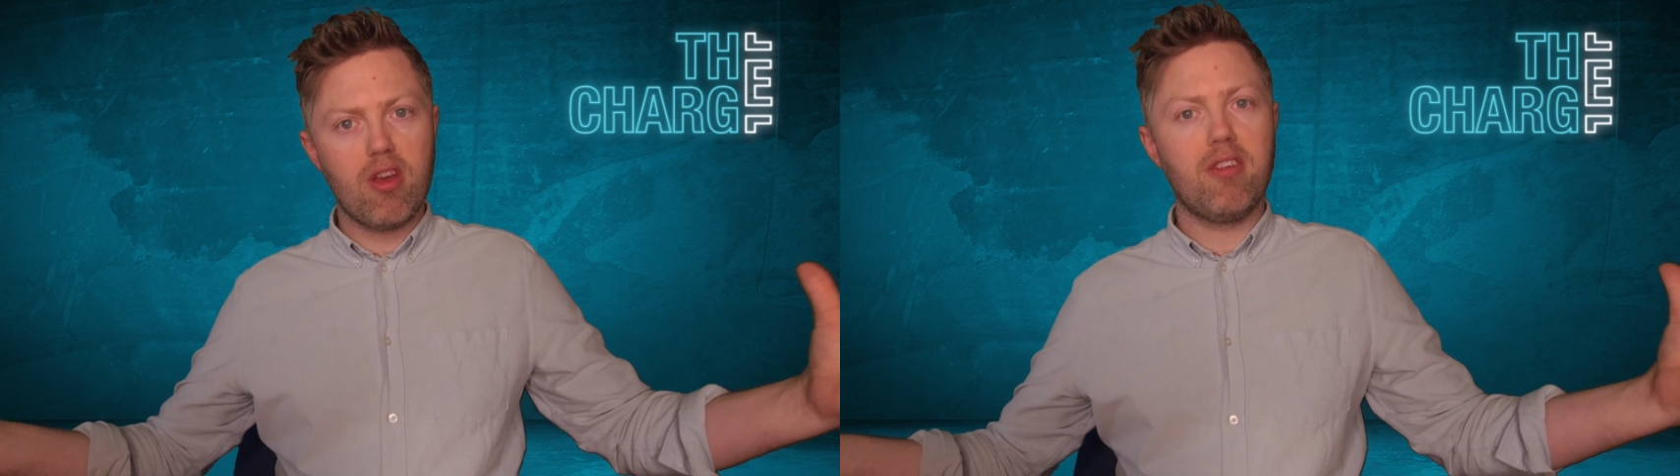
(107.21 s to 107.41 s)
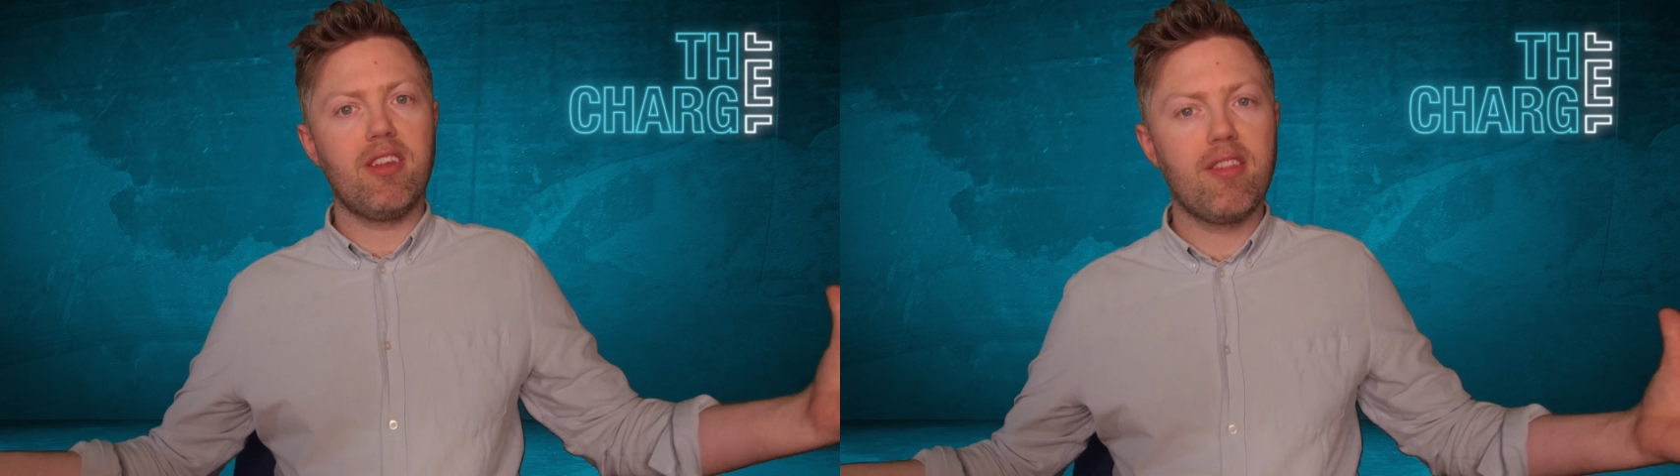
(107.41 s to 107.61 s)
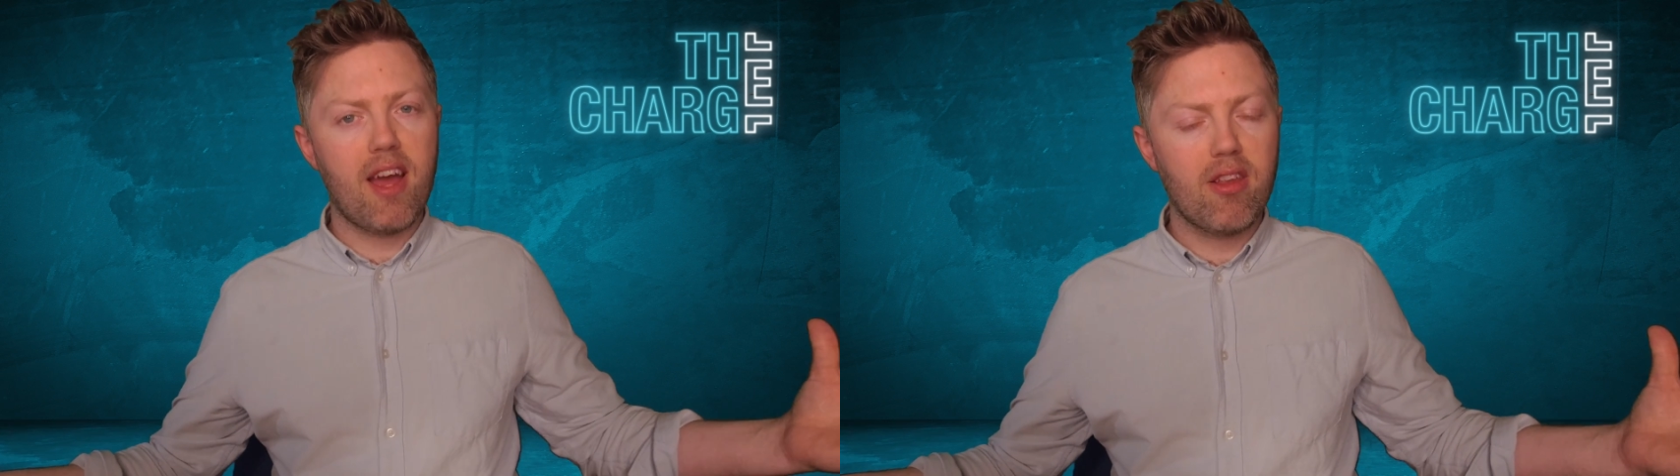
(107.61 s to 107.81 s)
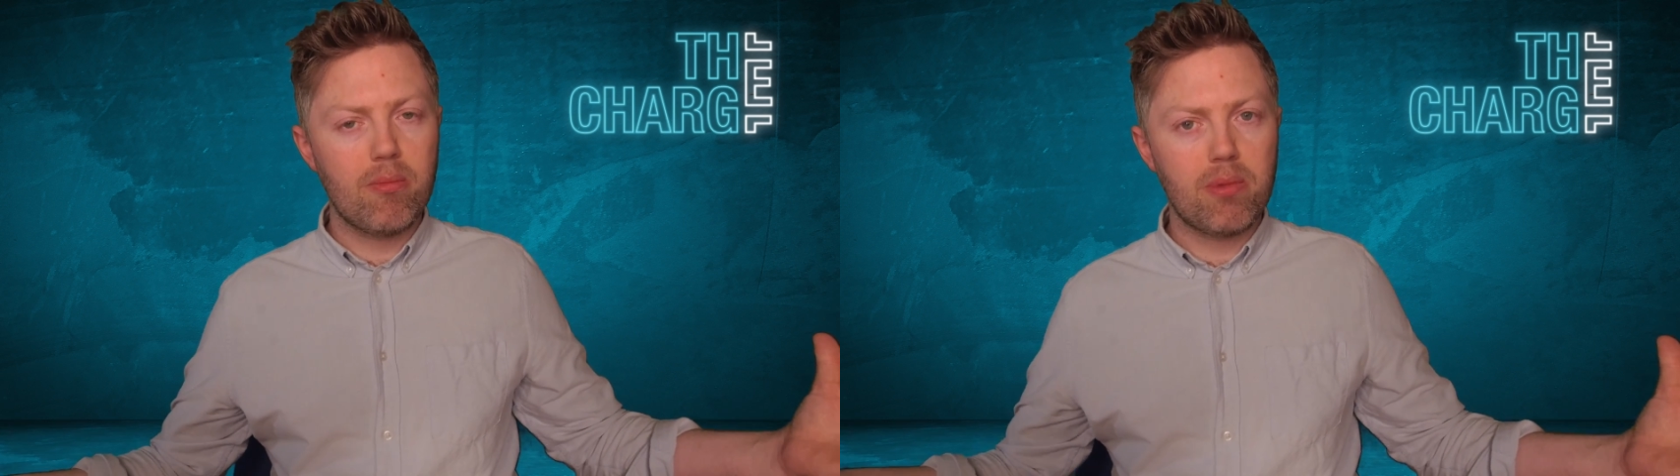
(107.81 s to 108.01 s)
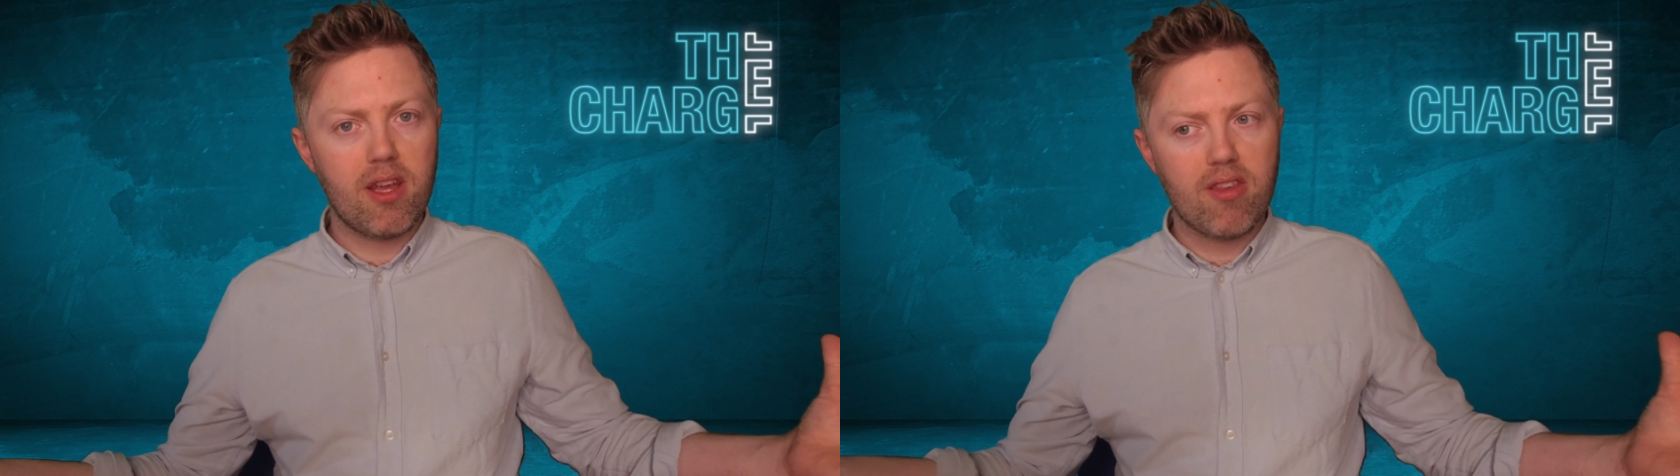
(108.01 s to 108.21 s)

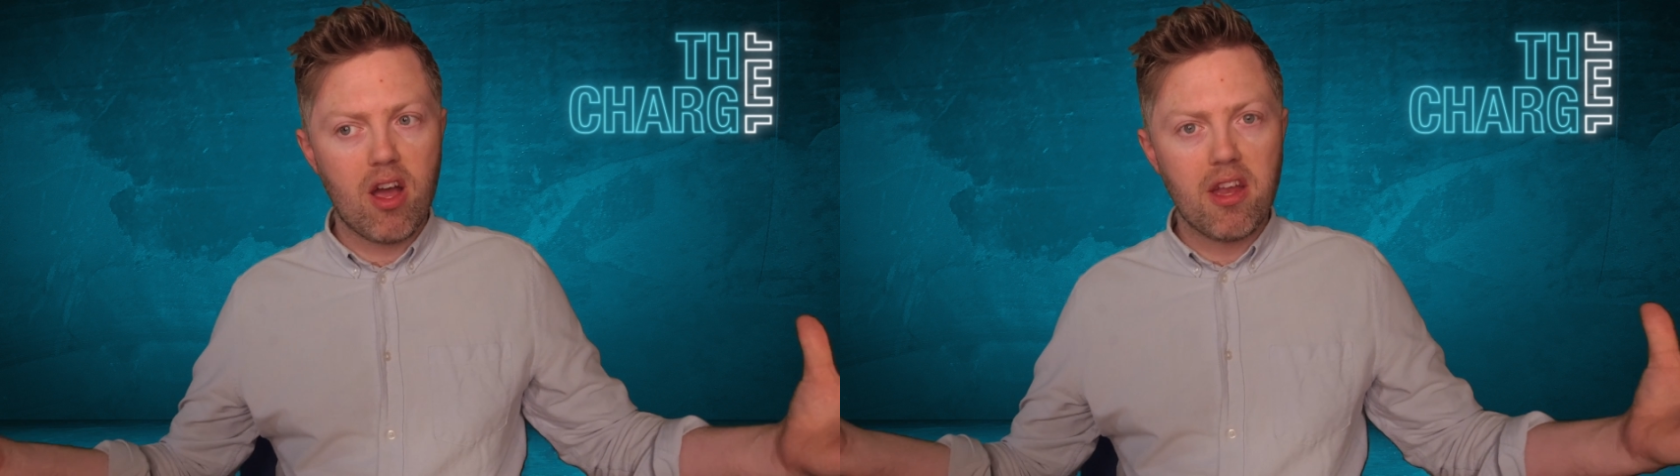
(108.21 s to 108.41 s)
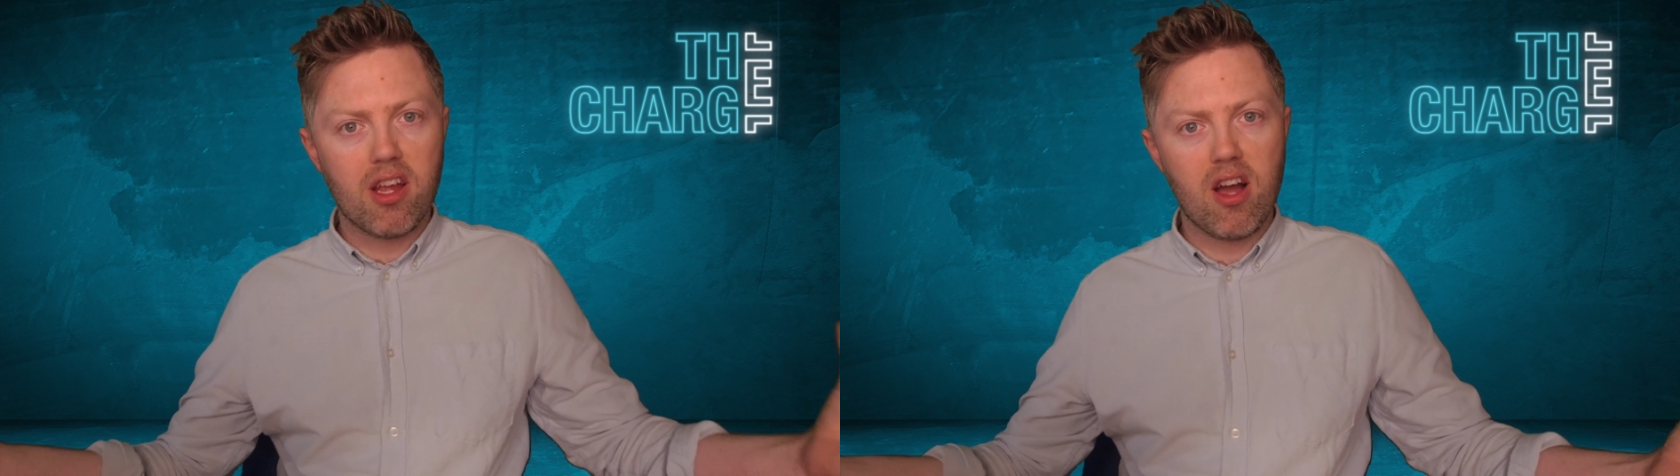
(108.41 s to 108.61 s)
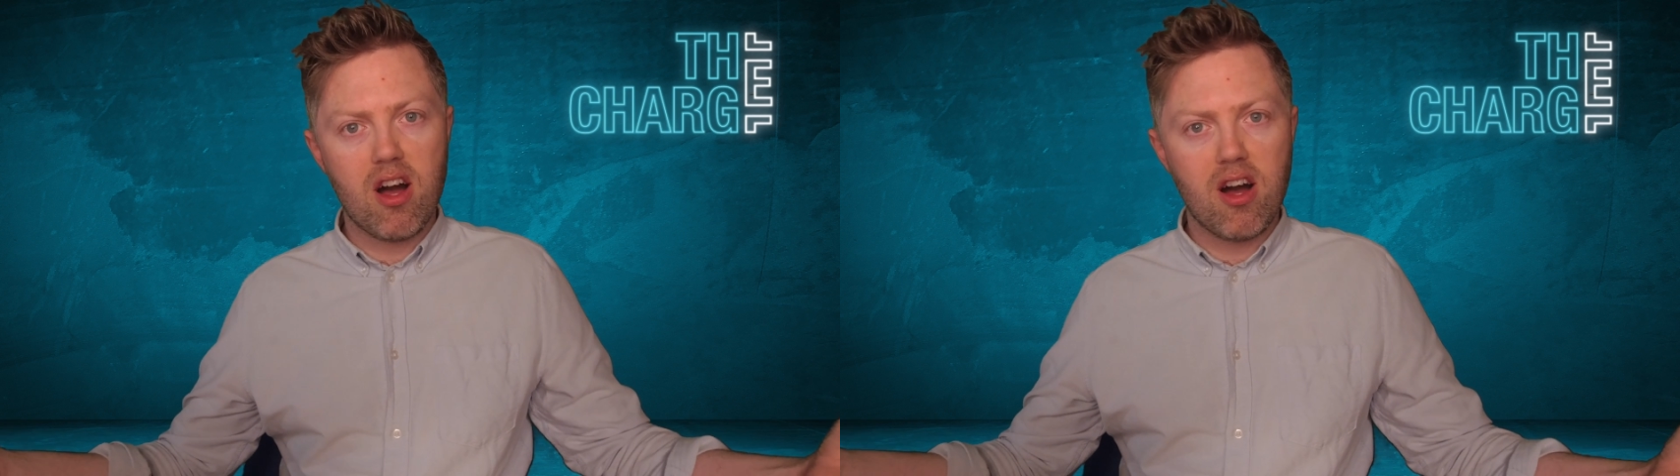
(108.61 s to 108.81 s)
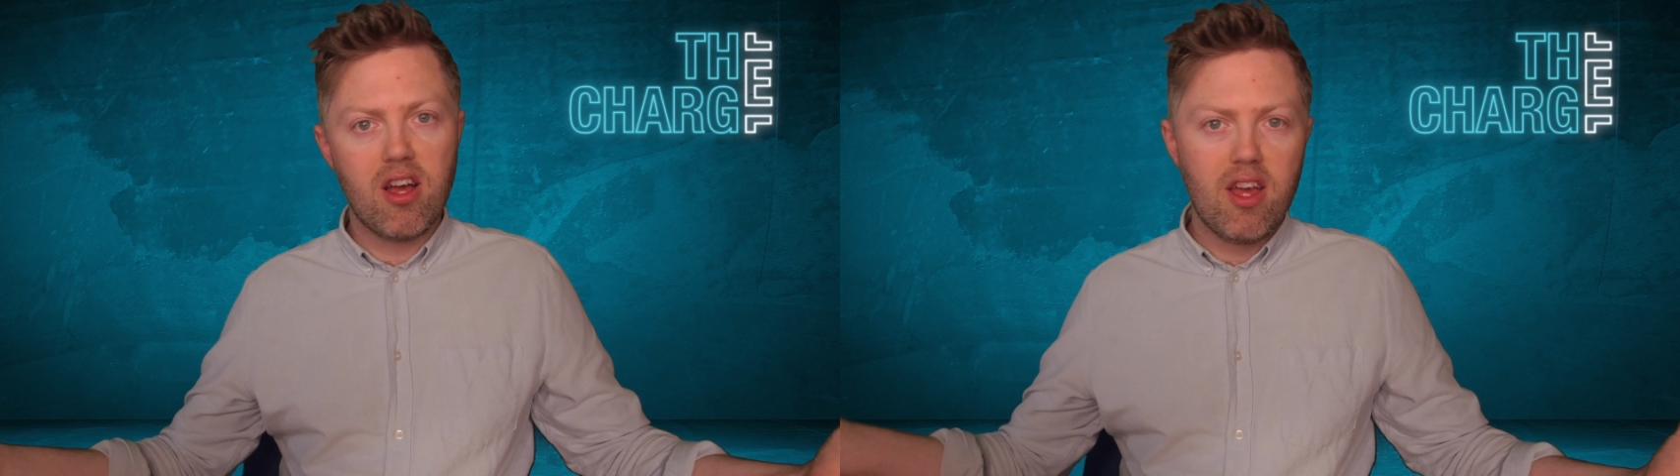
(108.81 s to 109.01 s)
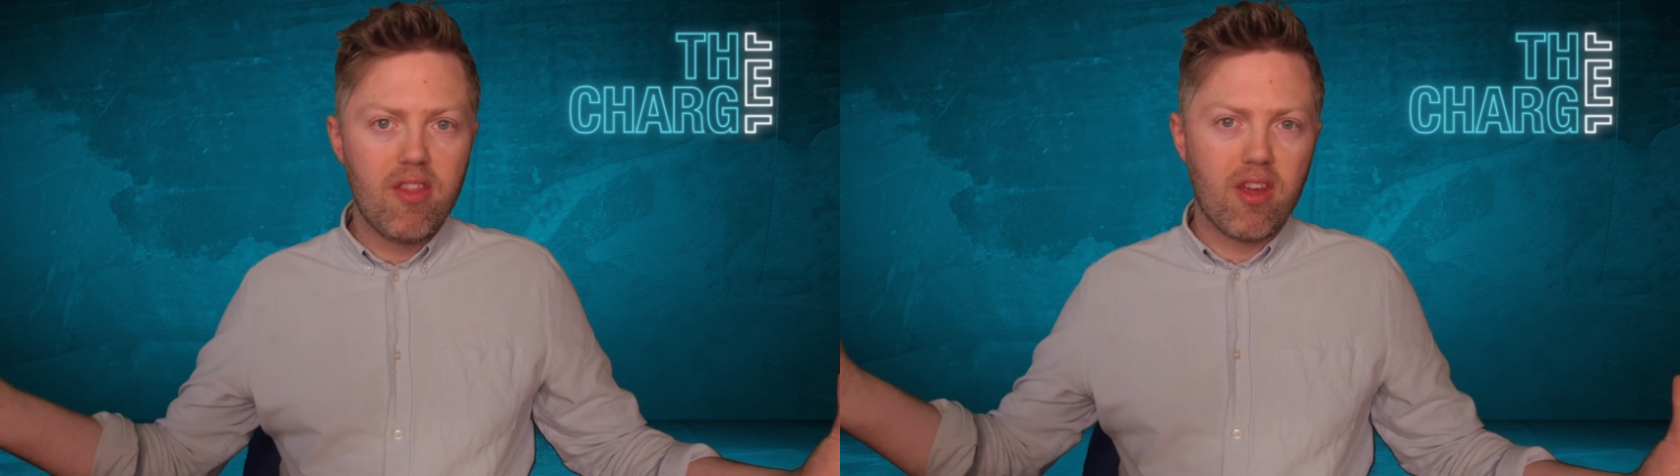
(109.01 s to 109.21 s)
13,000 PSI in a car